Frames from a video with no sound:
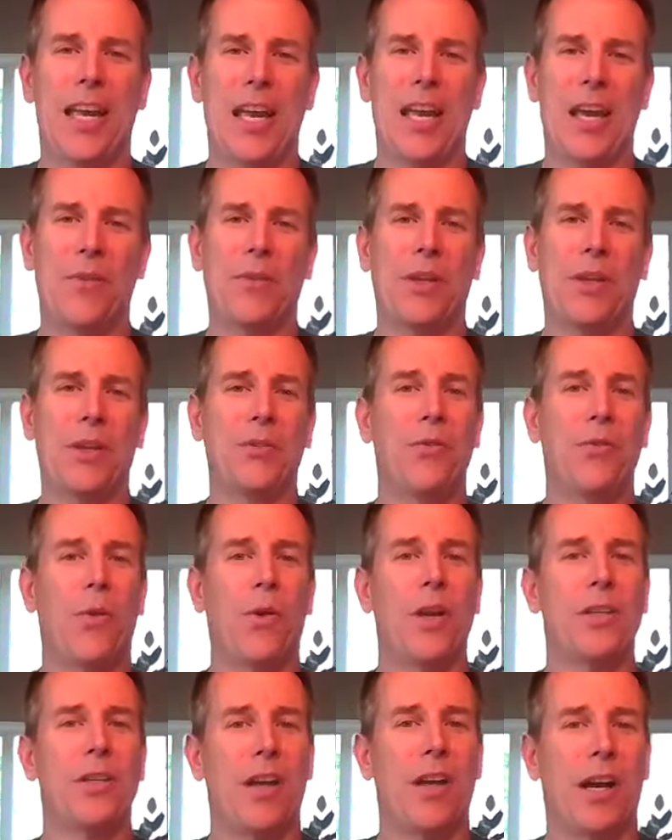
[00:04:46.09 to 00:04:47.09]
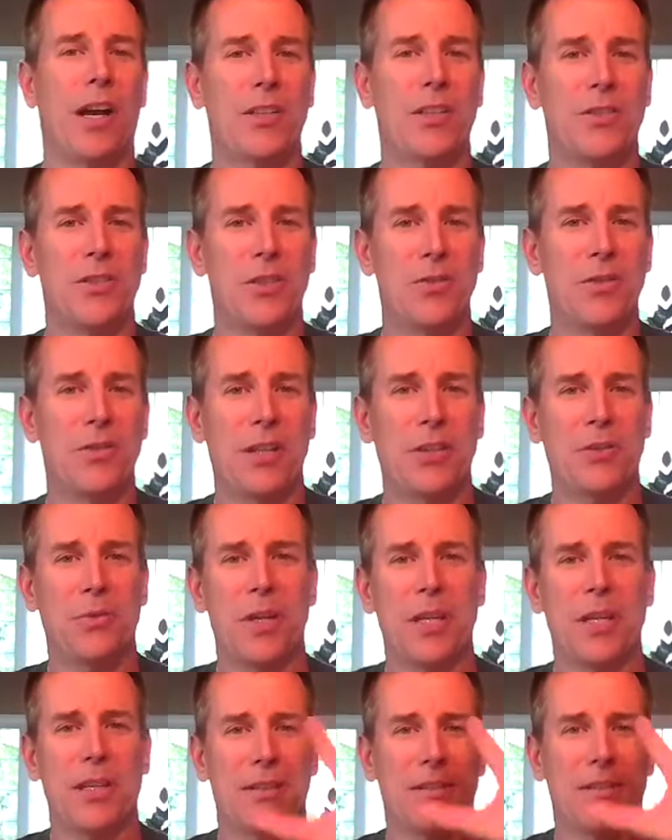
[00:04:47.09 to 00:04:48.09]
And we look forward to talking to you next
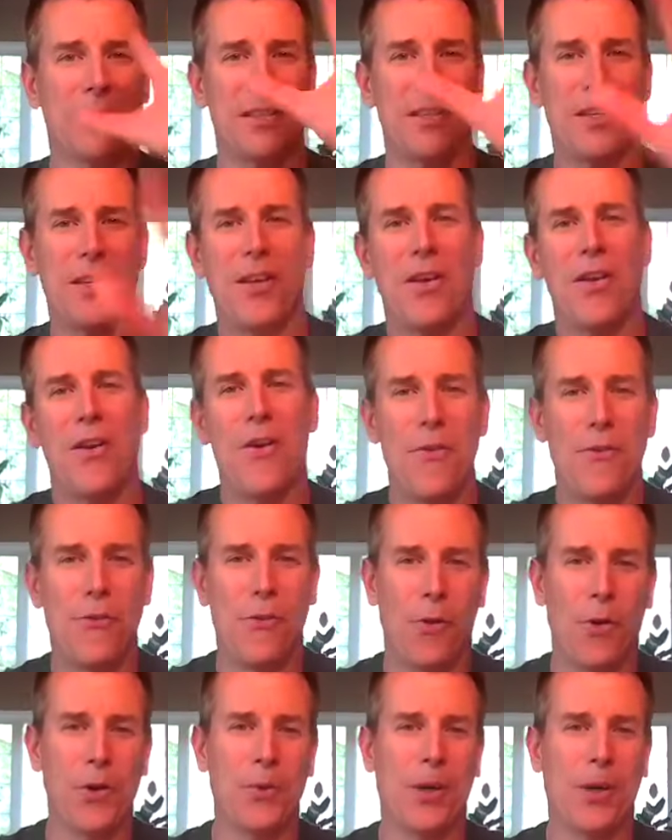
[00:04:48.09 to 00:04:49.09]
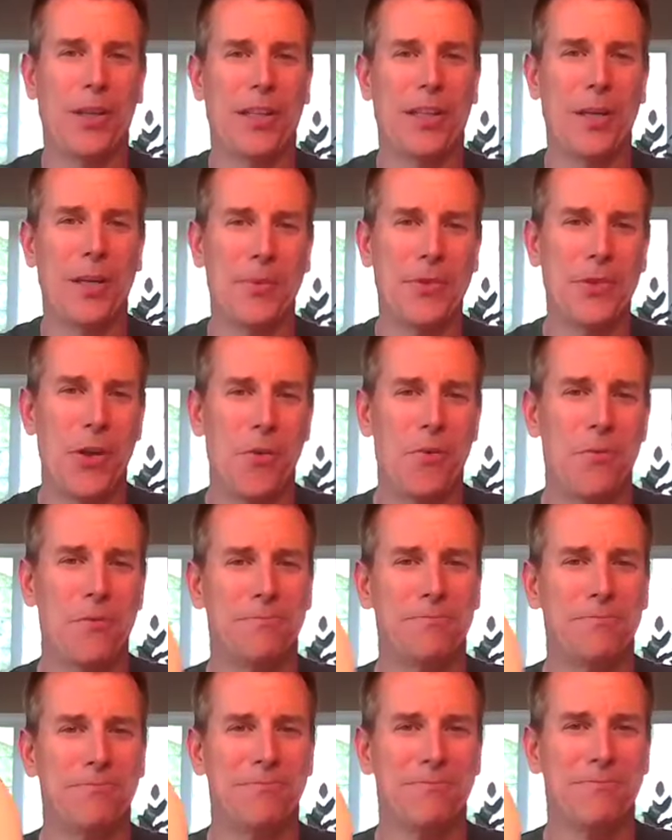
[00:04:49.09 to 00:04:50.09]
week for your weekly cup of
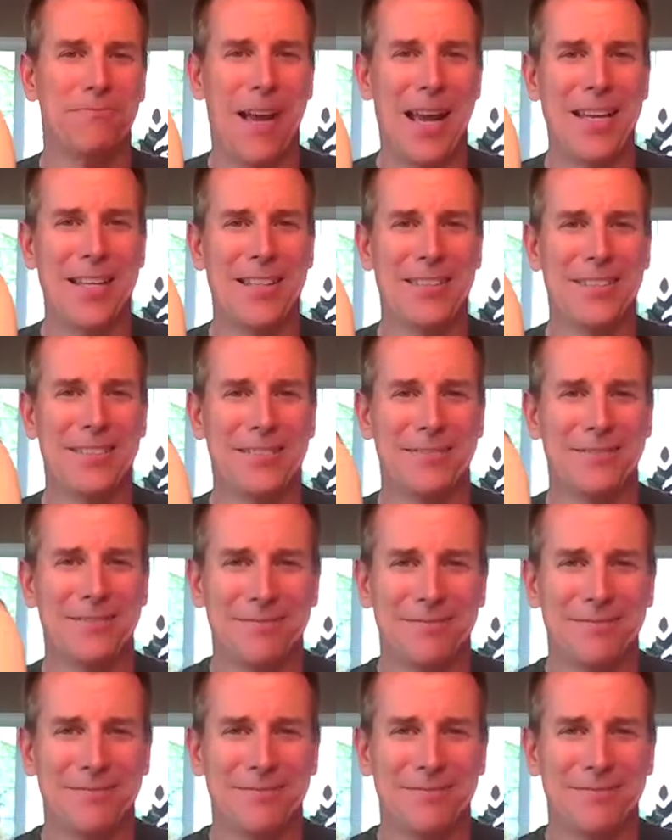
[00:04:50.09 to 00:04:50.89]
Joe. Bye.